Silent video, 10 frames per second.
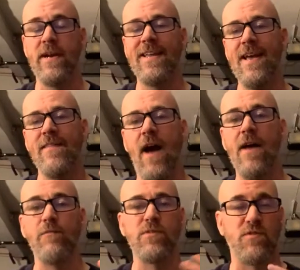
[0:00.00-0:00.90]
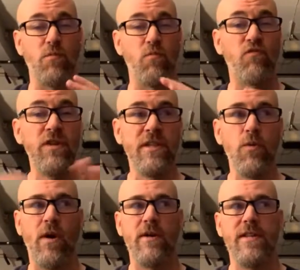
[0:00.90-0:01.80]
Again, I was really
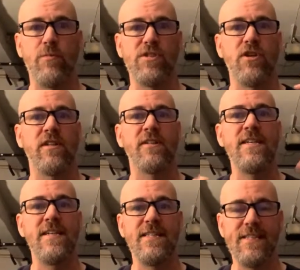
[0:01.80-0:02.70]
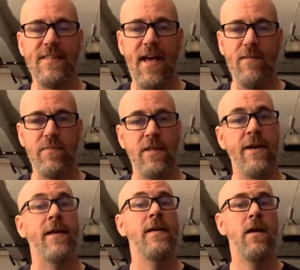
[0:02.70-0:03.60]
worried that it was going to lean into that and be
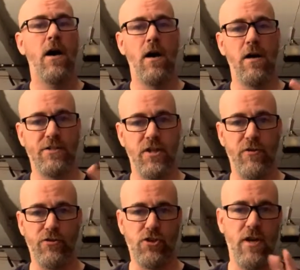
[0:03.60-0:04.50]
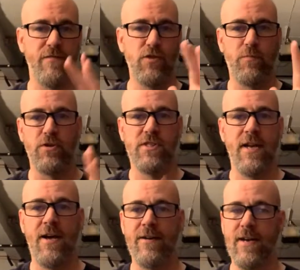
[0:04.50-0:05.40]
like, oh, it's another side of his
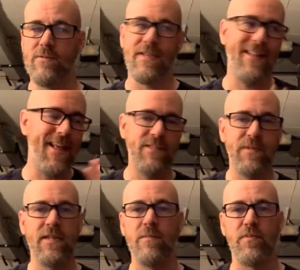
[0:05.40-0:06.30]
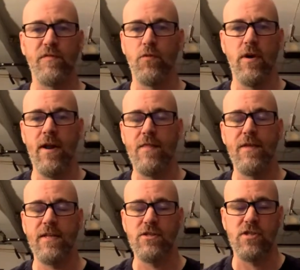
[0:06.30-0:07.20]
personality. And I was like, that's been done before. And I
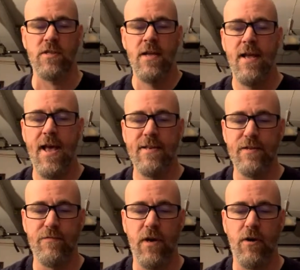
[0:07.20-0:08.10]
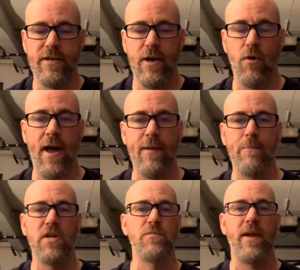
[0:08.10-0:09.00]
think it just ended, or, you know, had a
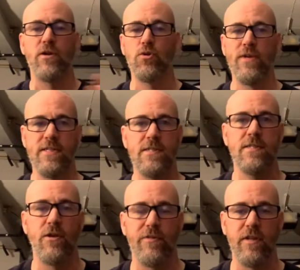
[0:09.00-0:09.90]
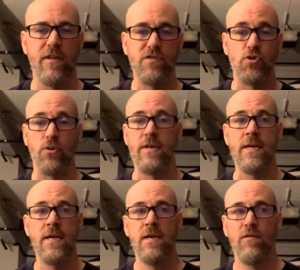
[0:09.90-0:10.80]
much better twist. You know, and the love story
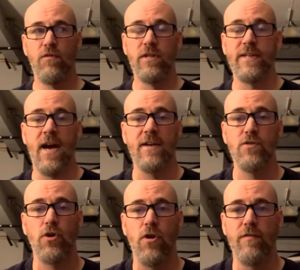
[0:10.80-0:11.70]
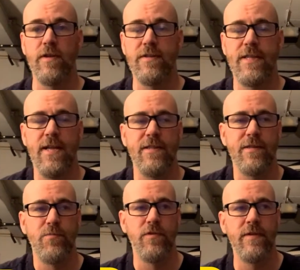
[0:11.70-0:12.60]
really kind of took over at the end of the
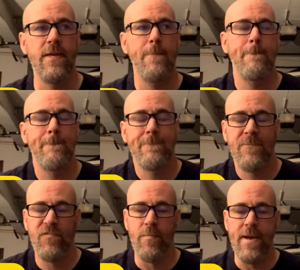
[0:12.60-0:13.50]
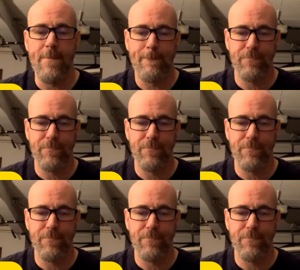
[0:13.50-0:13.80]
movie for me.